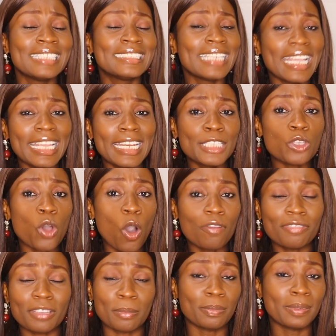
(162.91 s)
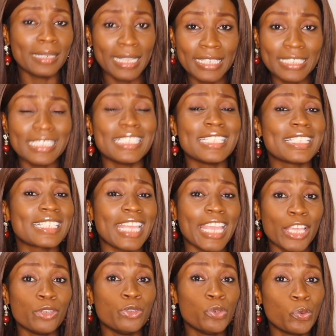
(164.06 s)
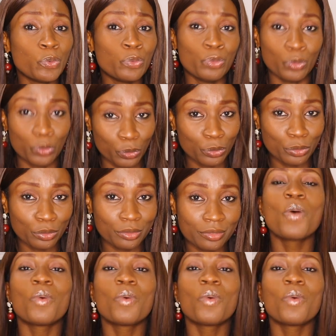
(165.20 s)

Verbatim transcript: taking it off a plane is a no-no.